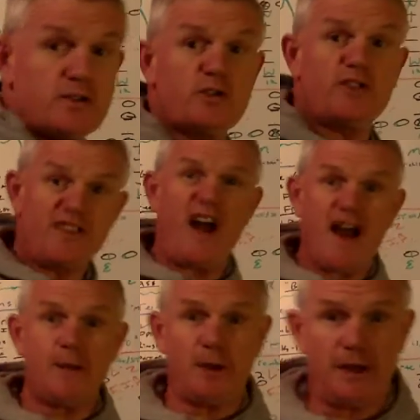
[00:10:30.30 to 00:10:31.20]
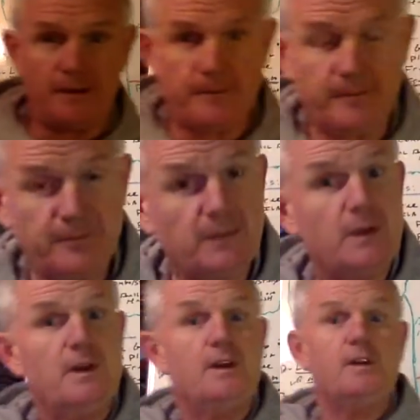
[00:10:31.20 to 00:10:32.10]
so the timing.
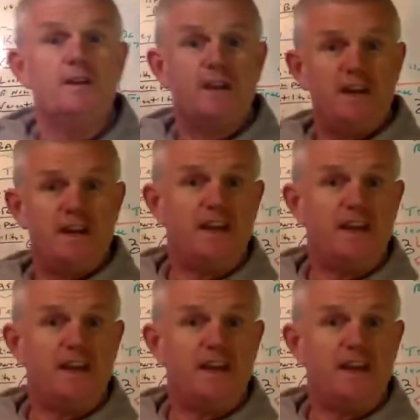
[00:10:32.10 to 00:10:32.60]
Can you